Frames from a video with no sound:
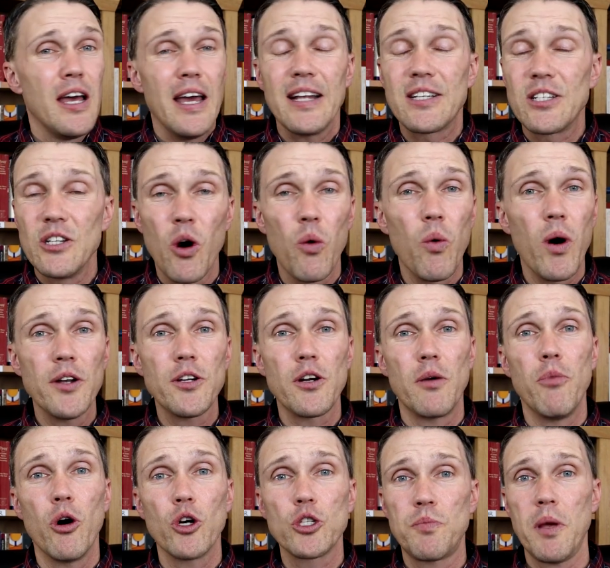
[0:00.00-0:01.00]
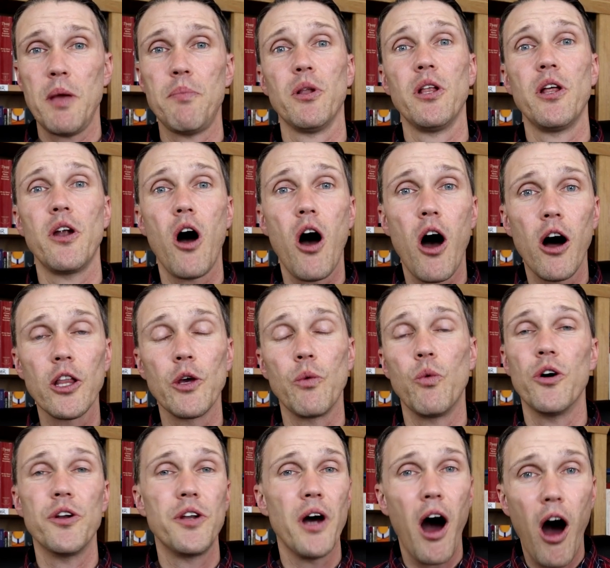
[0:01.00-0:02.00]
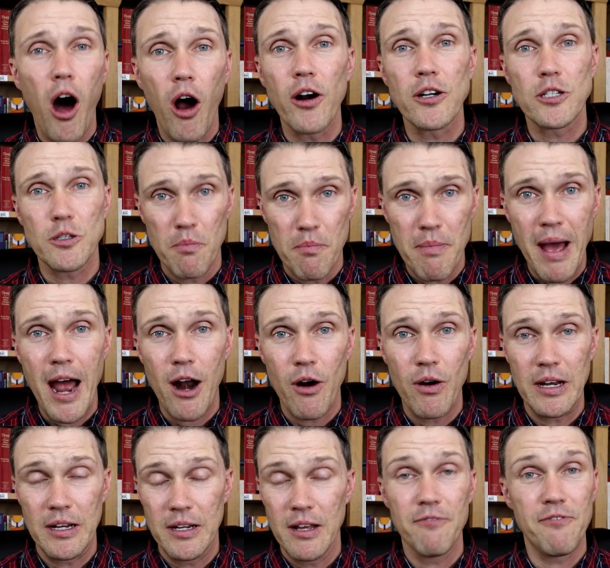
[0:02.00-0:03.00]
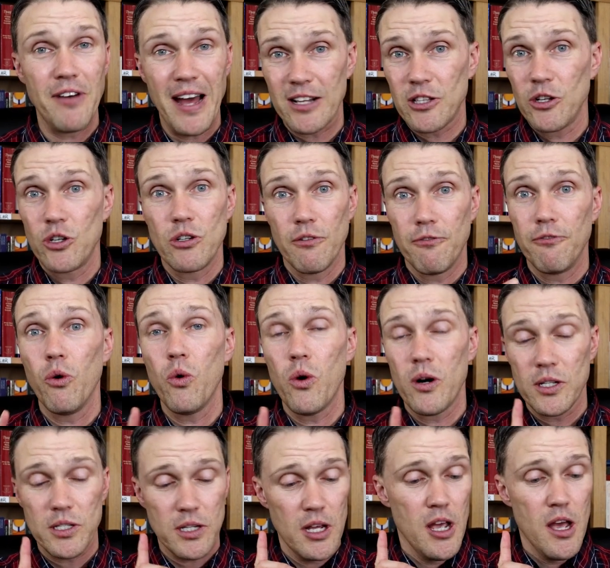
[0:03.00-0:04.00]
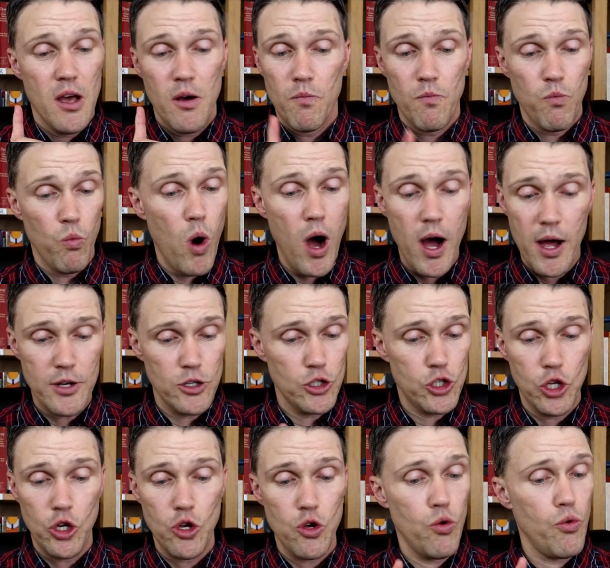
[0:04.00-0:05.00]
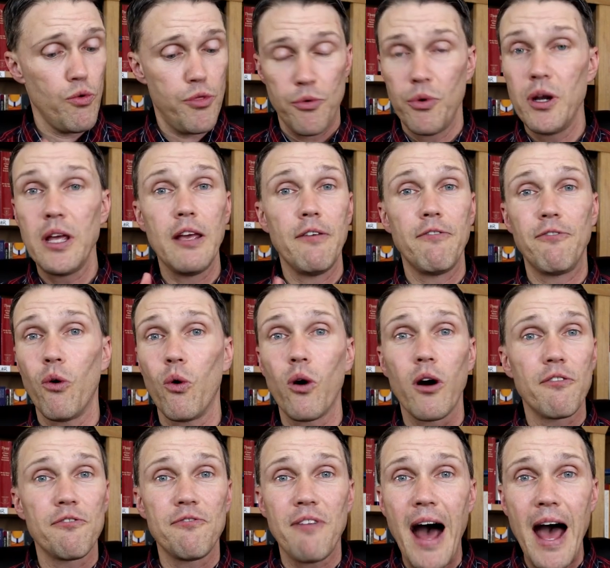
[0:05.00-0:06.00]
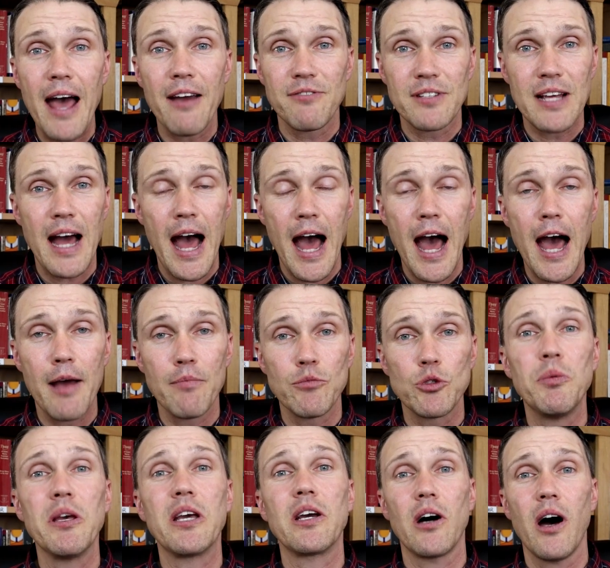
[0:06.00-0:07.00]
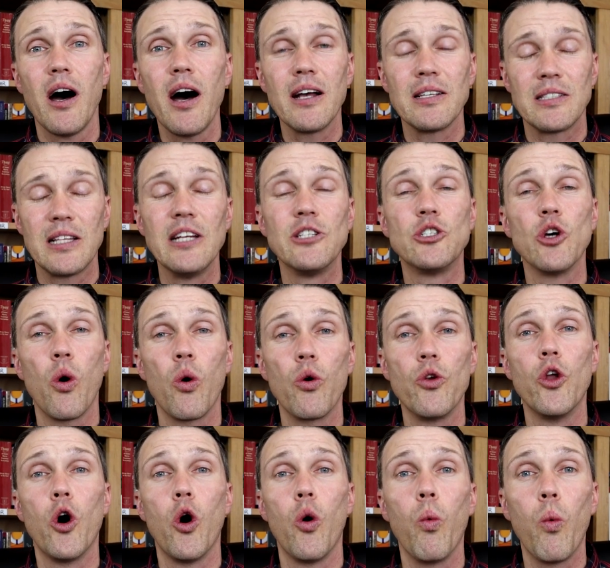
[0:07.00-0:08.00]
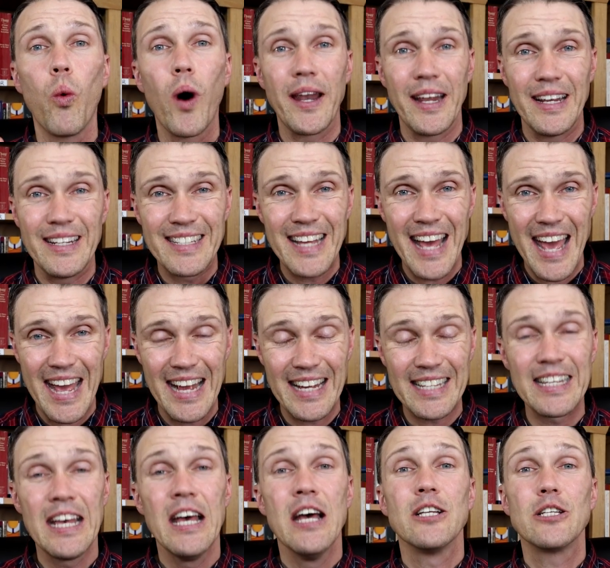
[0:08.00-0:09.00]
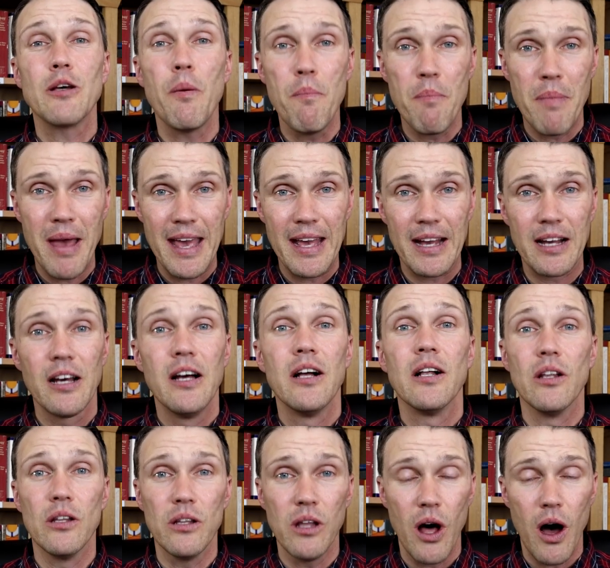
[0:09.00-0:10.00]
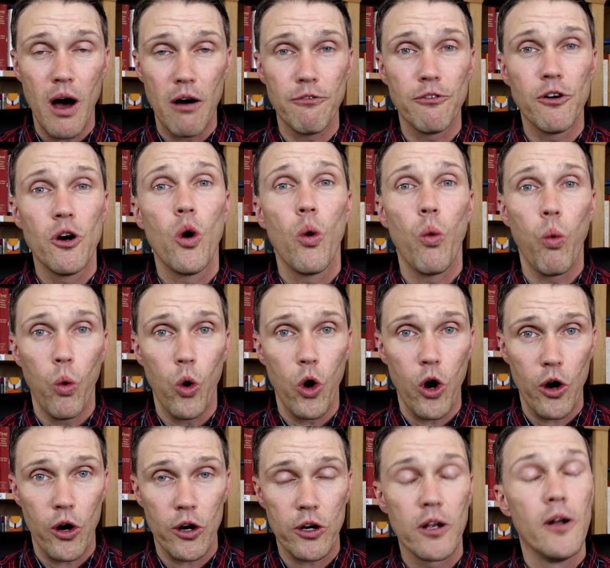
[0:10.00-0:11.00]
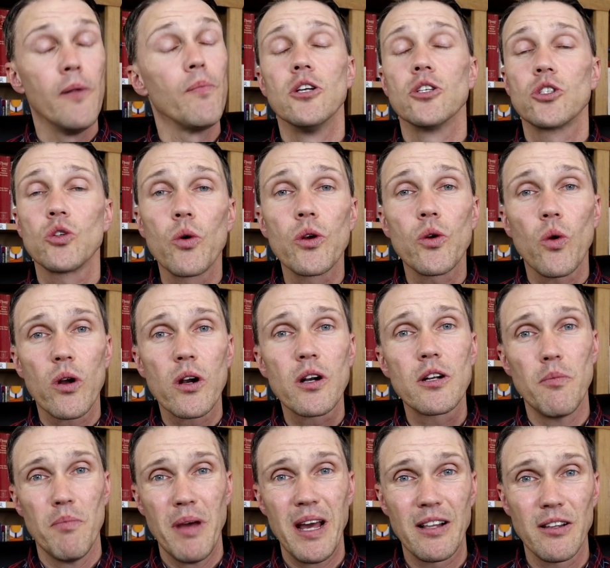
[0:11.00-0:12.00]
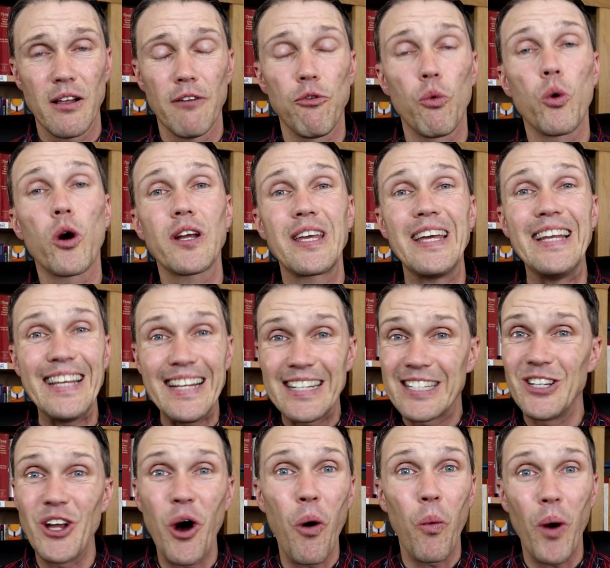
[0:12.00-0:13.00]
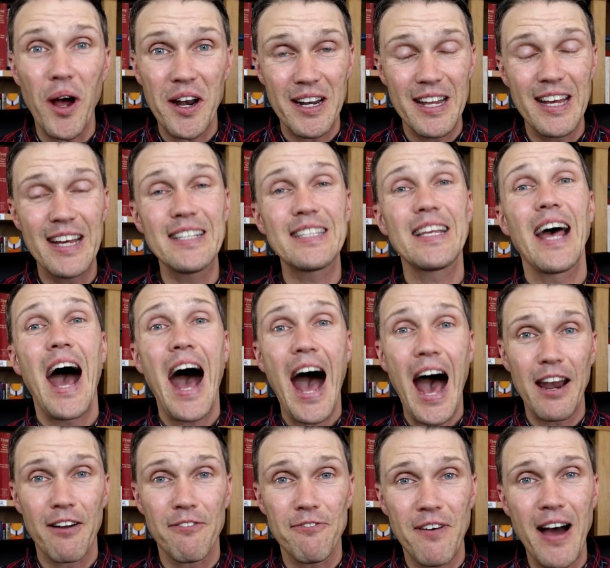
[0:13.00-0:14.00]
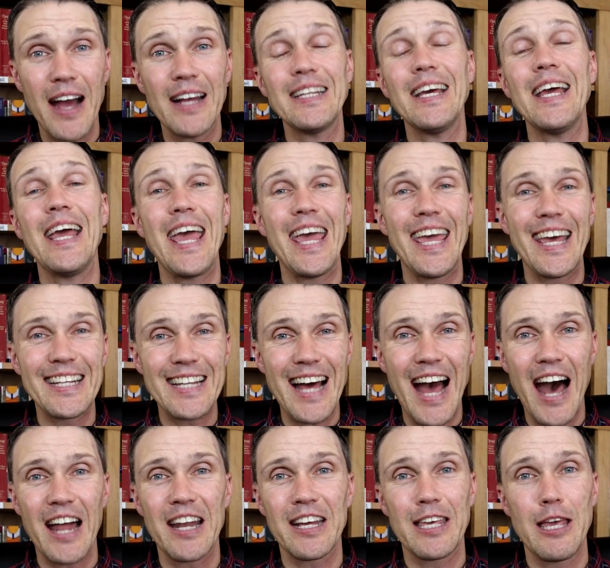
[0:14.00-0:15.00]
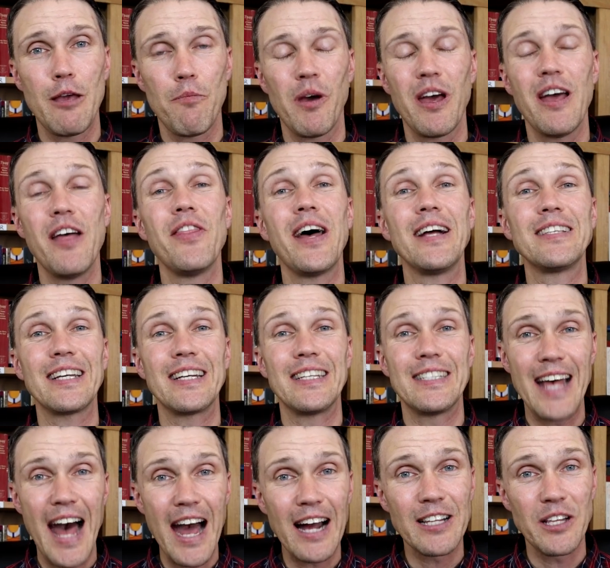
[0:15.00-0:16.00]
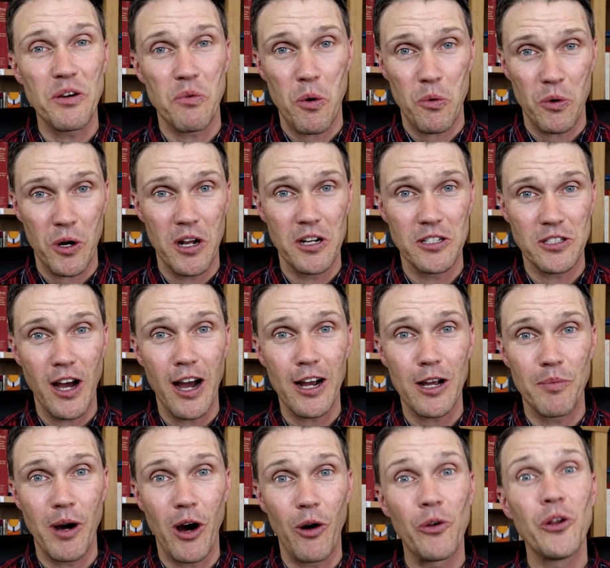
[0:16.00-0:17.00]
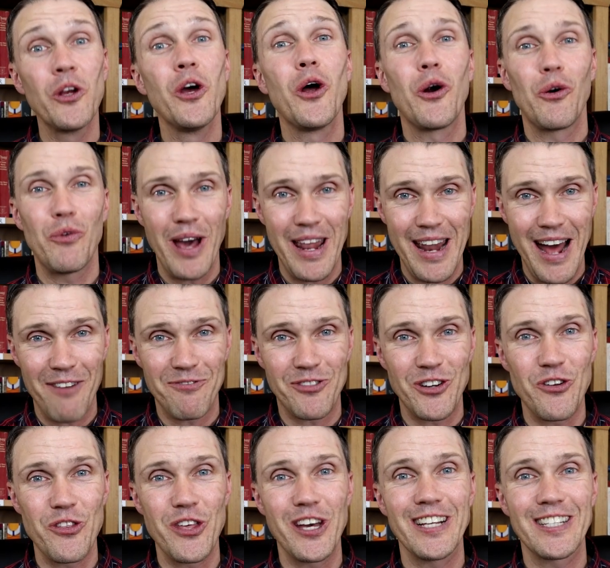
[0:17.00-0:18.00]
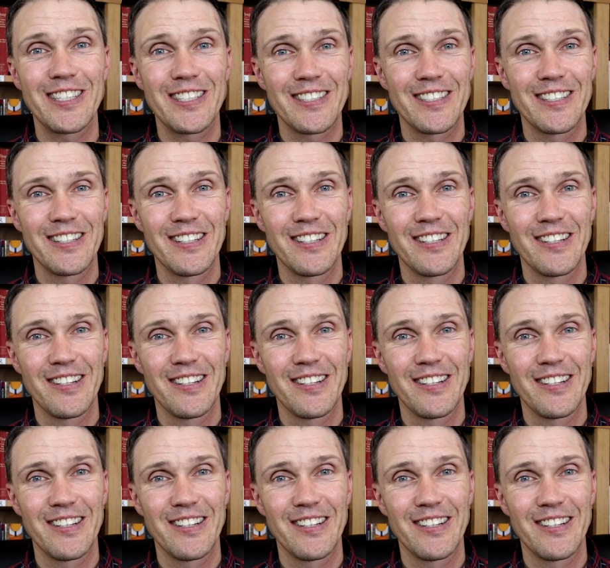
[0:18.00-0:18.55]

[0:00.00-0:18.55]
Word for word: It's no wonder most people in Hollywood aren't married. In fact, they're divorced one, two, three, four, five times because they don't know what it takes to make love work. So, in order to make love work, you need to know what it is, how to find it, and how to keep it. And that's exactly what we're going to talk about right after this.